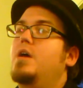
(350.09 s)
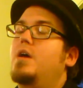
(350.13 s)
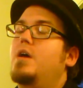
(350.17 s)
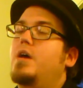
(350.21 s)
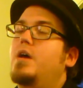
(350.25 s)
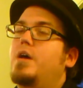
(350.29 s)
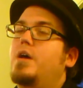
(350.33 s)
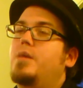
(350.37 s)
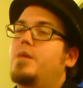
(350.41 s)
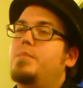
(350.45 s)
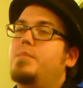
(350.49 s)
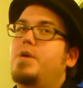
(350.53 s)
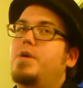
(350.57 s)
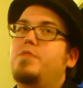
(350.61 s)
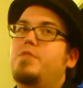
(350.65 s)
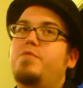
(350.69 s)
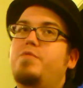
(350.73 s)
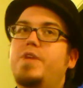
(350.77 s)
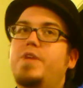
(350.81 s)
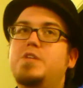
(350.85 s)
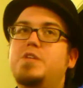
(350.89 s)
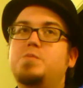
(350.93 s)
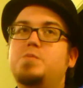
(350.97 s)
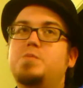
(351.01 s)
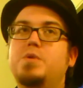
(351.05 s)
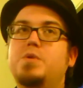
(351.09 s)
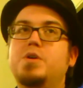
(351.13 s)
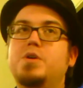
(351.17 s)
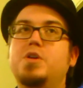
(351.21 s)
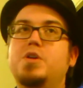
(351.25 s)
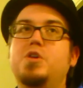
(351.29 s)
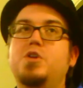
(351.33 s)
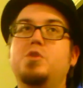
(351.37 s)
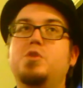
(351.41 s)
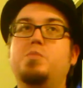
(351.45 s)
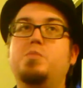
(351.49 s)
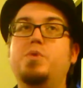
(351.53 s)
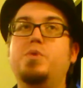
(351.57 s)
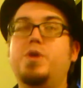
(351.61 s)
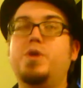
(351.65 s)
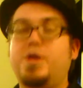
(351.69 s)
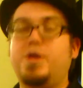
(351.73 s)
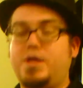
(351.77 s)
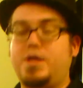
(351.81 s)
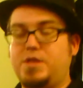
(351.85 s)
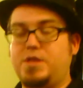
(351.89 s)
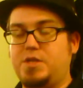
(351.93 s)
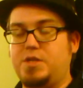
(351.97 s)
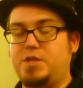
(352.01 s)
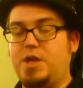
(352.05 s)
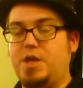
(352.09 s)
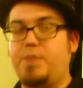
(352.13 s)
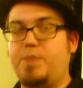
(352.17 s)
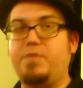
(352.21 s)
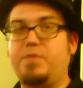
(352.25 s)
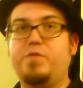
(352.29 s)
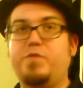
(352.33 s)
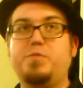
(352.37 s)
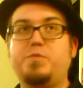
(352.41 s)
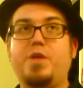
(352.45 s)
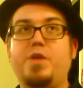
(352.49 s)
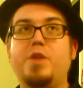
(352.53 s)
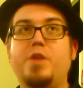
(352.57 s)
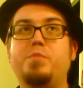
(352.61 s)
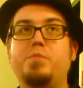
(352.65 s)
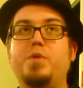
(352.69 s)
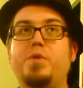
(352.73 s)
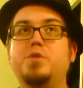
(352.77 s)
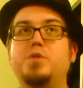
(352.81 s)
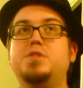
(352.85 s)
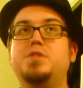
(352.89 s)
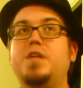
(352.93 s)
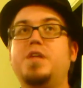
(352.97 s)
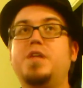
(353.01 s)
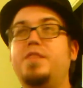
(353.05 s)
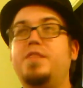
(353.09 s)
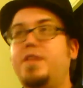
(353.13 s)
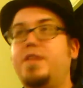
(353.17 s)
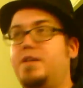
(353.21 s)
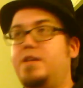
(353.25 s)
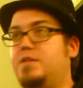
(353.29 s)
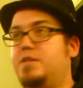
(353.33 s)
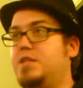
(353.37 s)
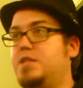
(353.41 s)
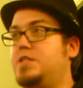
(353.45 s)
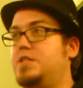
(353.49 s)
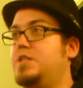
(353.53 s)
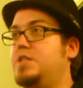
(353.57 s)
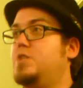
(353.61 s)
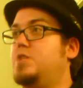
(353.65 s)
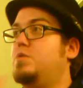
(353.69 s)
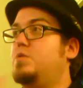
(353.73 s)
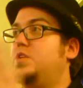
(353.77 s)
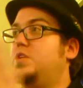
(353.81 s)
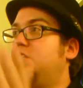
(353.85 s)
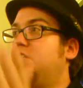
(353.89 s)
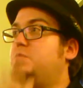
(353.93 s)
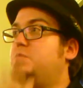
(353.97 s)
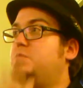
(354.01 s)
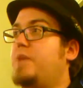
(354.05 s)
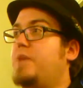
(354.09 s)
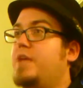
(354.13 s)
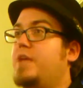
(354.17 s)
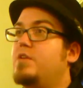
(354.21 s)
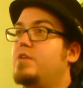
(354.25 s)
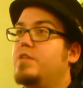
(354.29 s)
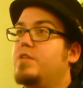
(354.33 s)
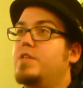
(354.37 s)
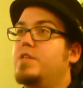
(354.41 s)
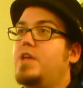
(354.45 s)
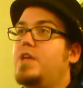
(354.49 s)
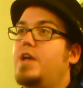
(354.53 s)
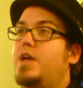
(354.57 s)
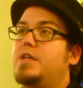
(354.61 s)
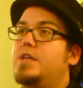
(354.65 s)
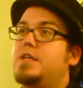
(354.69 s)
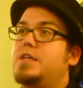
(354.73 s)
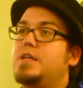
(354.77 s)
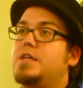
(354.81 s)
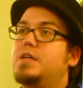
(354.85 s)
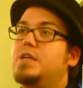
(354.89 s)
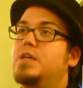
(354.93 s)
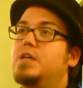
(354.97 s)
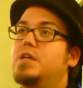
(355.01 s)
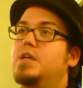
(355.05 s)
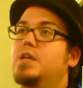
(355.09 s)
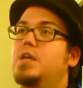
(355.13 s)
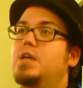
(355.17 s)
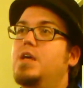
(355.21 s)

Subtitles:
on Facebook, you could put it at the top of a blog post, and then continue to expand on the idea.